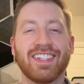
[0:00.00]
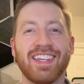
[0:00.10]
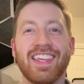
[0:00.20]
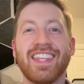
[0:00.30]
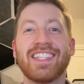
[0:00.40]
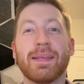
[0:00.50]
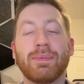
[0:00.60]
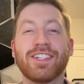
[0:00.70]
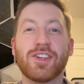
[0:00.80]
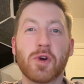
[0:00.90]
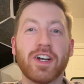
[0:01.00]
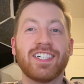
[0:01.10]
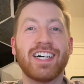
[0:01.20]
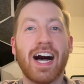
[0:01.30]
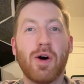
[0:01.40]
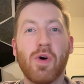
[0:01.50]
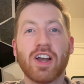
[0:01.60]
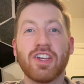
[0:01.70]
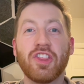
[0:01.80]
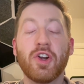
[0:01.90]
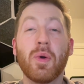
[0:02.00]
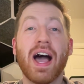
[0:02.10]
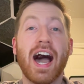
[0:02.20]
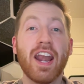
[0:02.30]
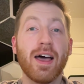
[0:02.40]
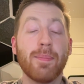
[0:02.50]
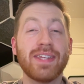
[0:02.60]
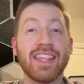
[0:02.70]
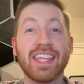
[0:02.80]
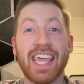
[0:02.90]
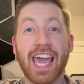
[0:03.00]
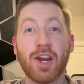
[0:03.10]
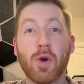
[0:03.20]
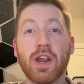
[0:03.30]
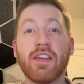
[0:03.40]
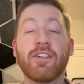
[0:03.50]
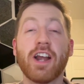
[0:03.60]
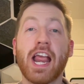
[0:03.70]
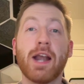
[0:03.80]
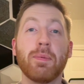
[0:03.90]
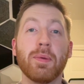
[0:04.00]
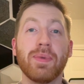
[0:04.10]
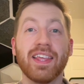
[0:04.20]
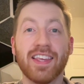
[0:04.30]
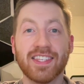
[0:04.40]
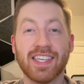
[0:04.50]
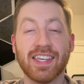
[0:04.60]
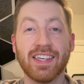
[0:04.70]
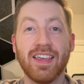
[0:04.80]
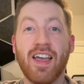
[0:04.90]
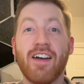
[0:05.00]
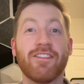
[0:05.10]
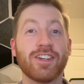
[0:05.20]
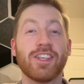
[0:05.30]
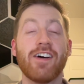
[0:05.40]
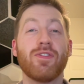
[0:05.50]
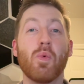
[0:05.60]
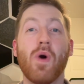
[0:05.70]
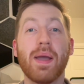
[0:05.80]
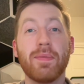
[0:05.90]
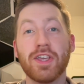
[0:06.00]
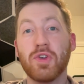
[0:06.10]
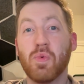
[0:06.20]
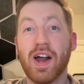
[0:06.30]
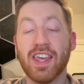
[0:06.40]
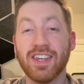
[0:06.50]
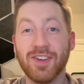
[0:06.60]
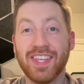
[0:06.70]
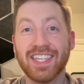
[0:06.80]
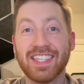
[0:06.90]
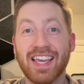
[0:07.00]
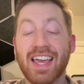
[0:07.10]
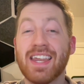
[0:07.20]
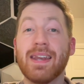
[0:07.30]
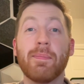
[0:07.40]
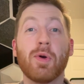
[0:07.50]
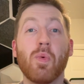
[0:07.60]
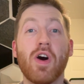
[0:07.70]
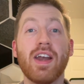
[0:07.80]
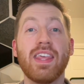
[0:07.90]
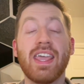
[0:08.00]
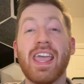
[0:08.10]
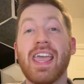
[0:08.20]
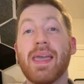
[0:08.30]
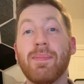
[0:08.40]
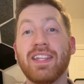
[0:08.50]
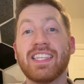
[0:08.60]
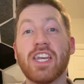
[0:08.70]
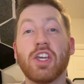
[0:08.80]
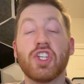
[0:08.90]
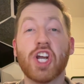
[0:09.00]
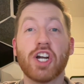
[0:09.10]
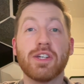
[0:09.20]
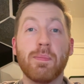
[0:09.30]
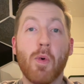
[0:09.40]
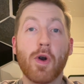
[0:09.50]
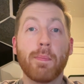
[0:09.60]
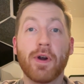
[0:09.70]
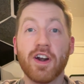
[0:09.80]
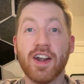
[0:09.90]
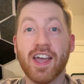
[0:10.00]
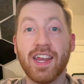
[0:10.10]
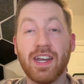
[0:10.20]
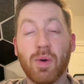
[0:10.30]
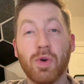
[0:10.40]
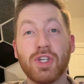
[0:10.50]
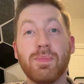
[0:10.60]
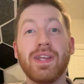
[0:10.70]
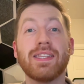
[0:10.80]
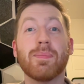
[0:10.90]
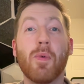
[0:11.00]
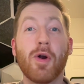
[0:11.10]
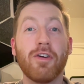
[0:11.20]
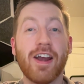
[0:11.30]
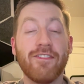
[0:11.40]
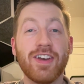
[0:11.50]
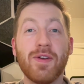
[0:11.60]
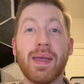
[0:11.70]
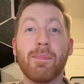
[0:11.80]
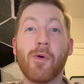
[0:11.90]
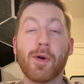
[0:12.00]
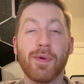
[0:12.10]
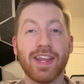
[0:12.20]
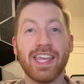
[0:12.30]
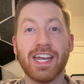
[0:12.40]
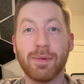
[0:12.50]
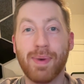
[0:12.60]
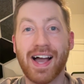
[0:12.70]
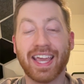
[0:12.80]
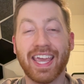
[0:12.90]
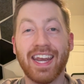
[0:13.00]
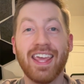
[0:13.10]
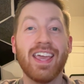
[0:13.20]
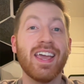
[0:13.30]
In this simple tutorial, I'll walk you through how to update the category for your Airbnb listing. First off, why might you want to do this? Number one, it means that you can charge more per night, which means more revenue and more money in your pocket.